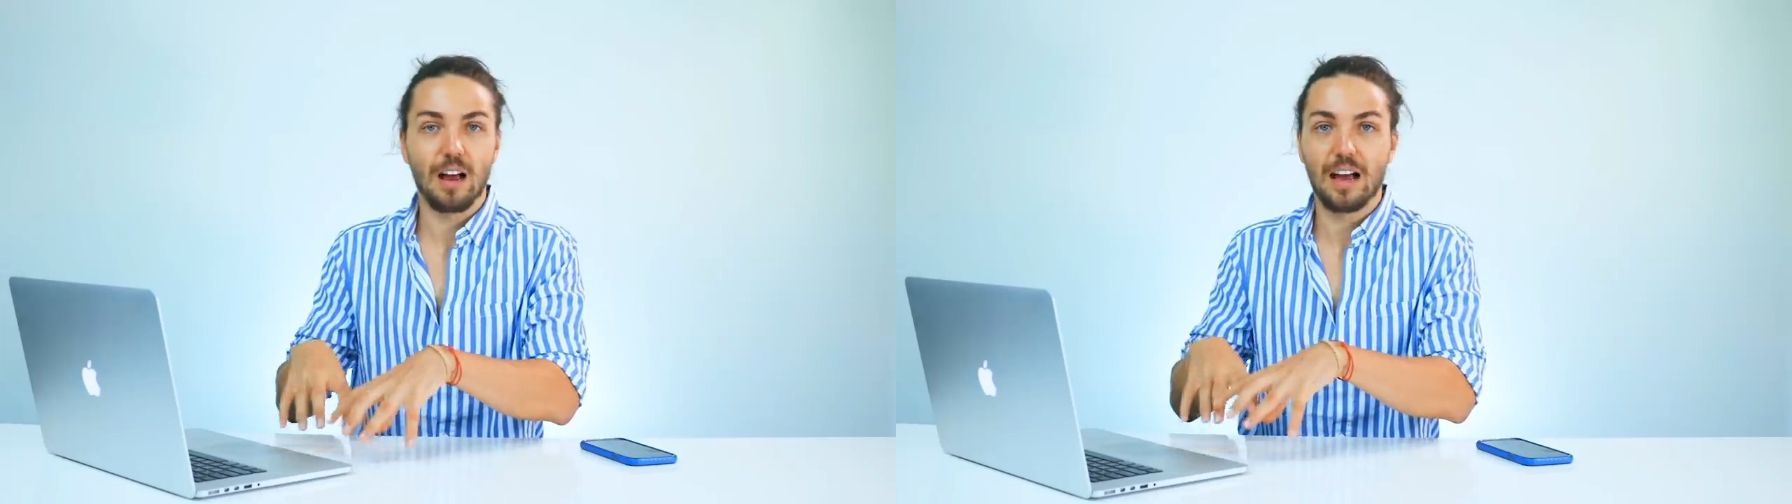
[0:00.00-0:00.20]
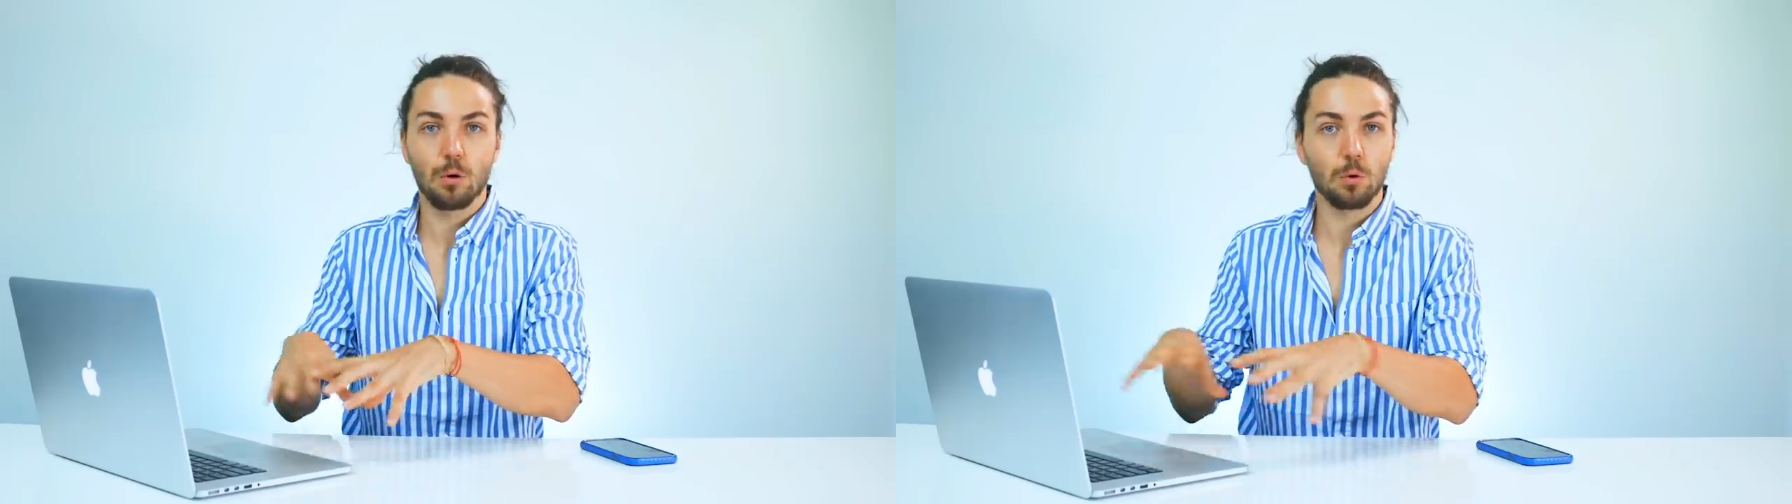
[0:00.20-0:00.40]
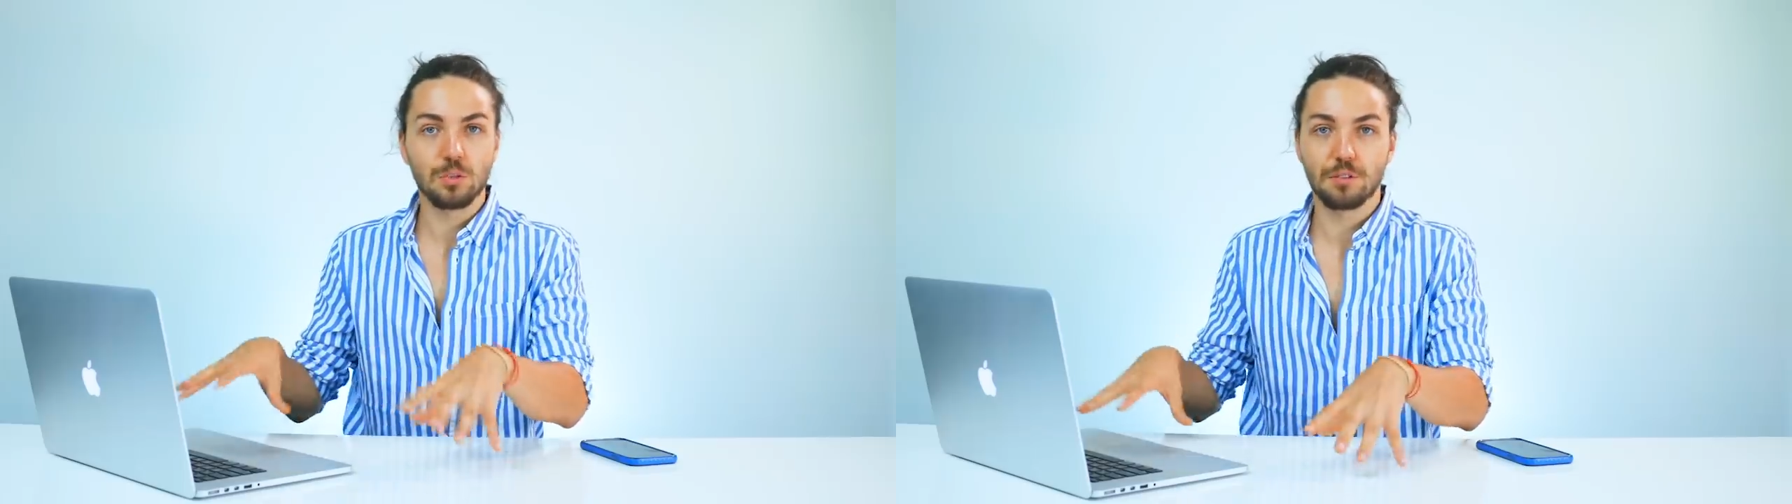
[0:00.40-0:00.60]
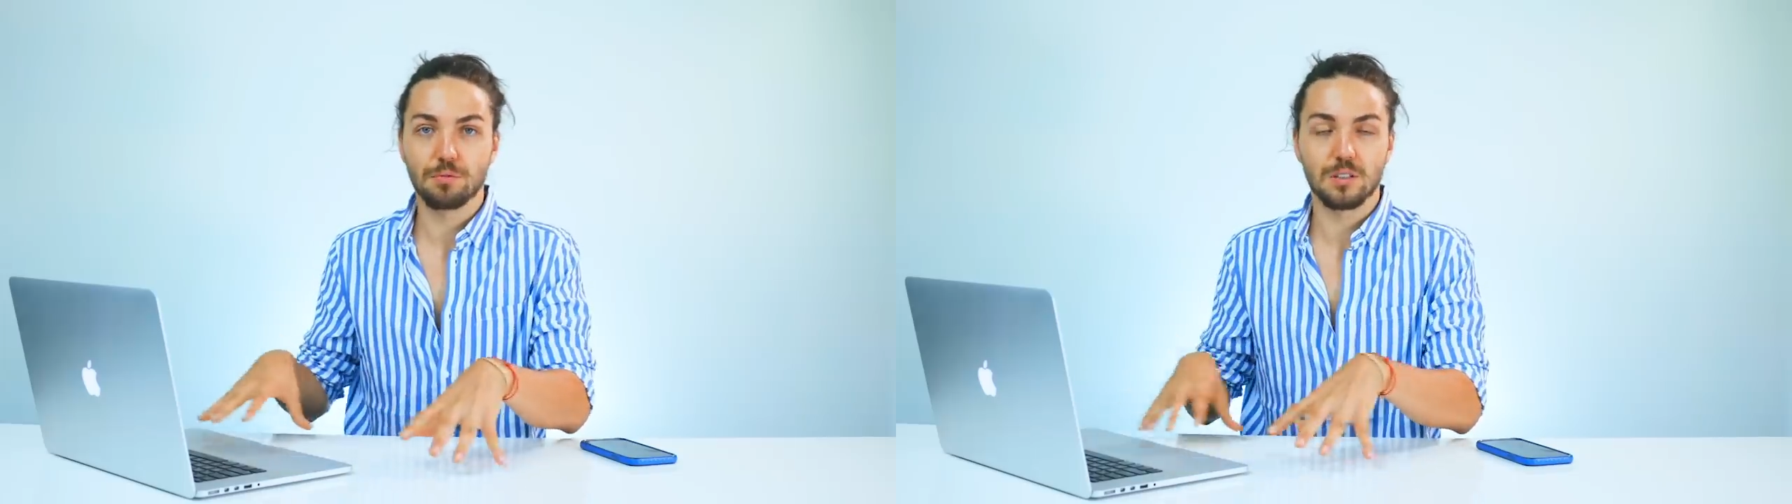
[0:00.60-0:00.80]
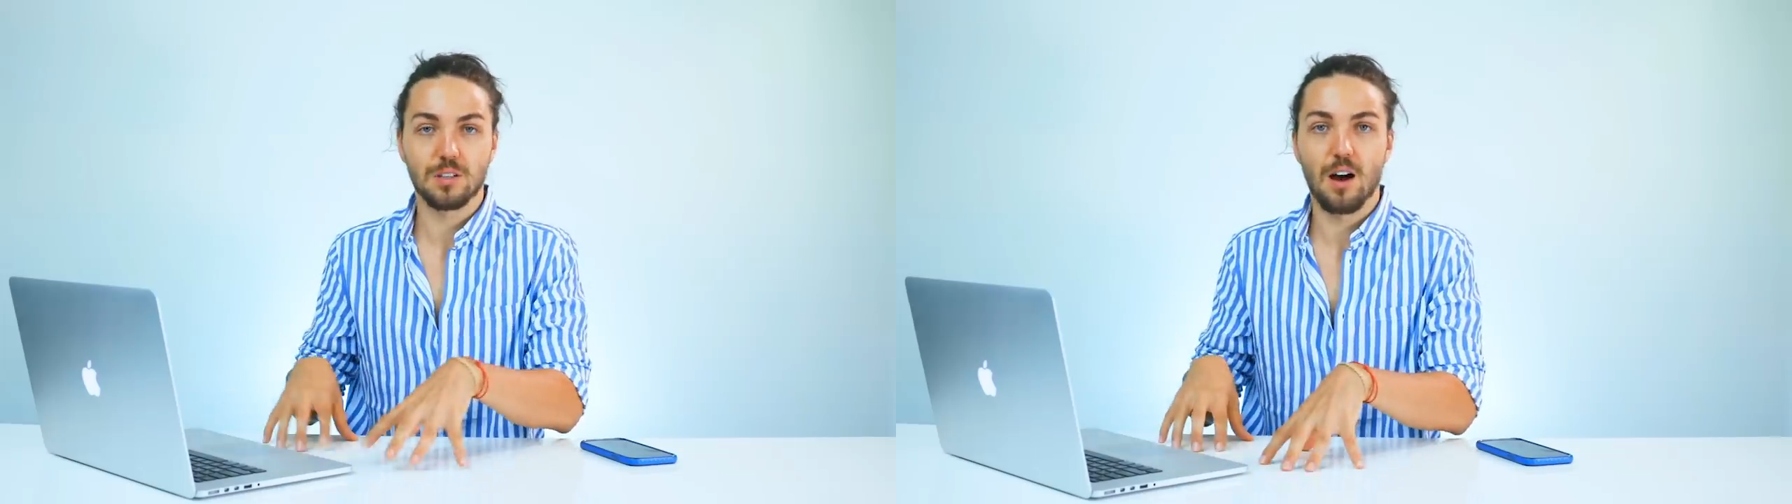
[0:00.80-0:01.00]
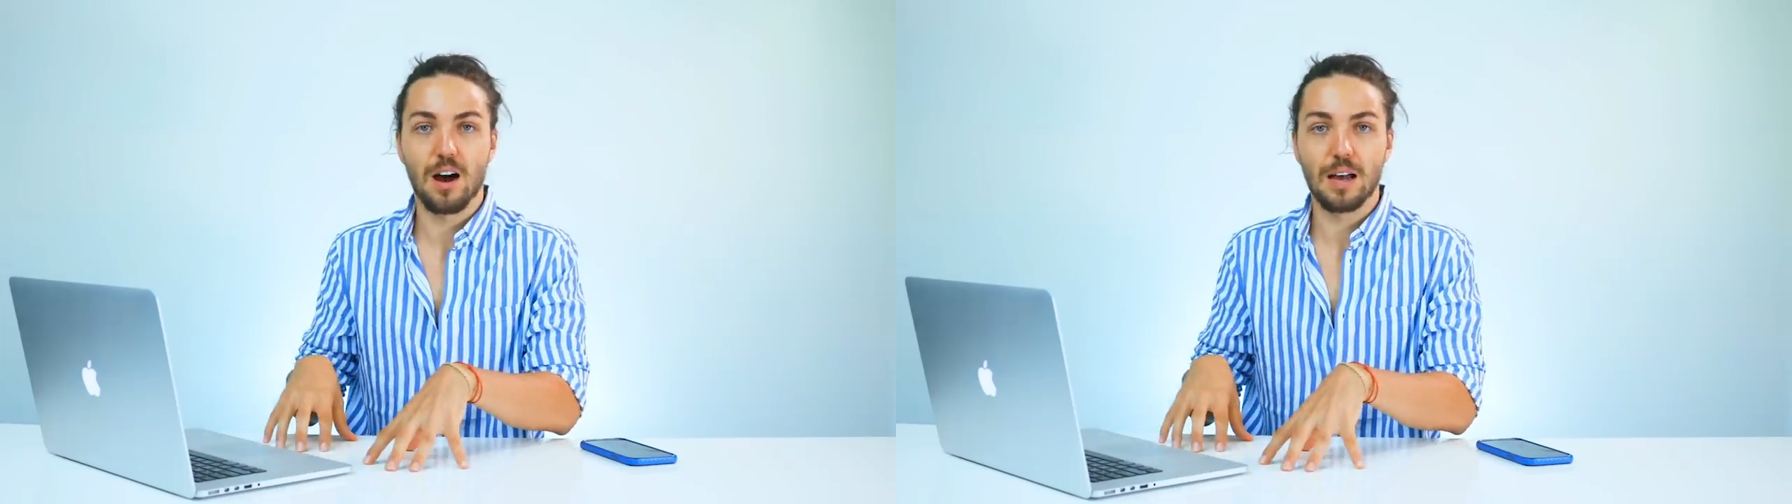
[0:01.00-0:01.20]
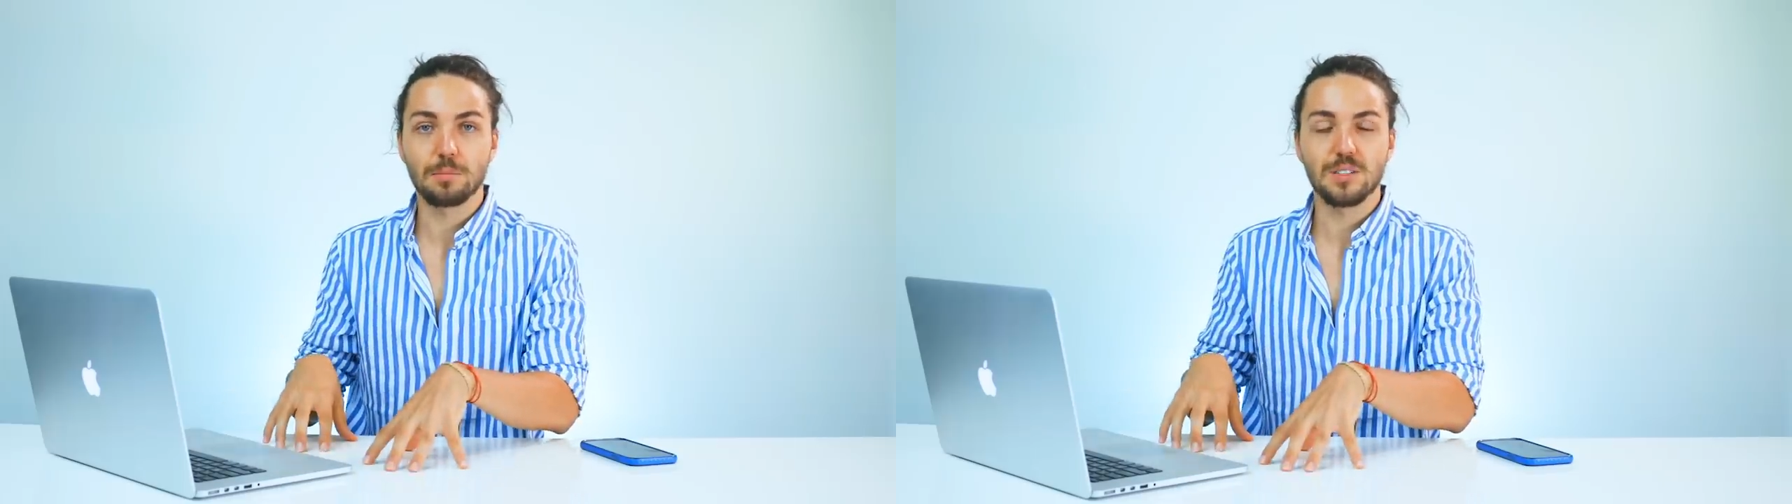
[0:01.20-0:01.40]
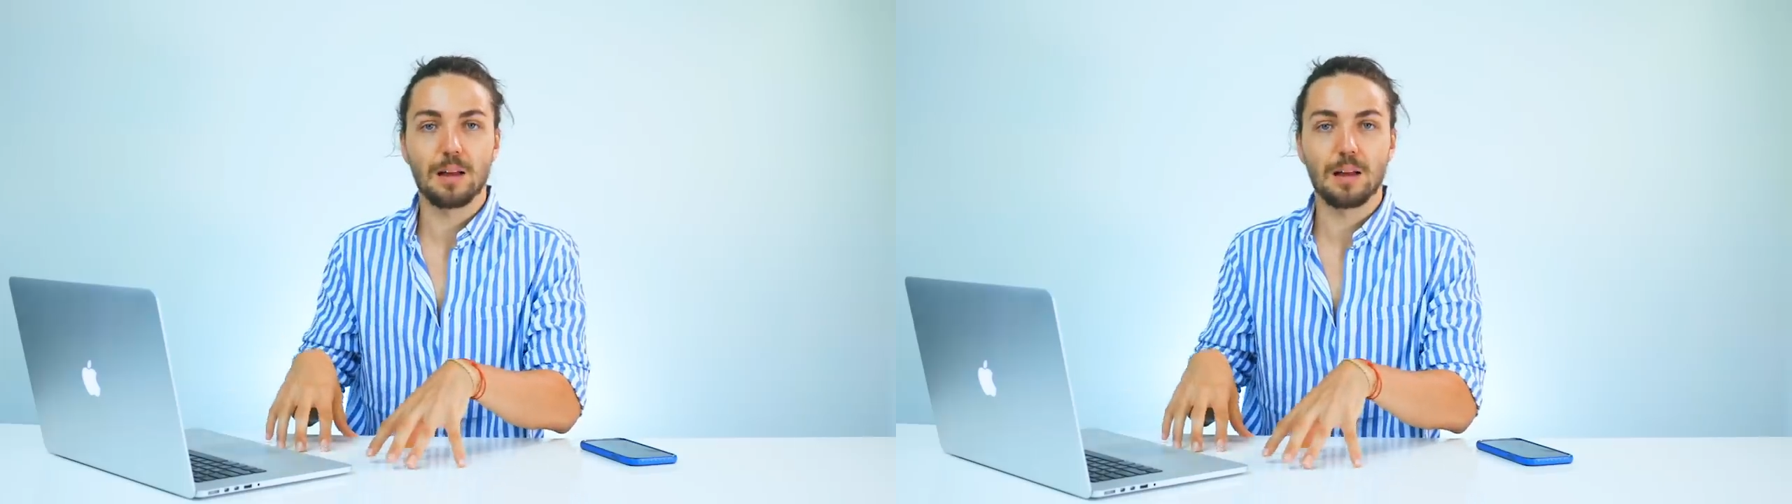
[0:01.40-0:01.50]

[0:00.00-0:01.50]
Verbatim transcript: at all different times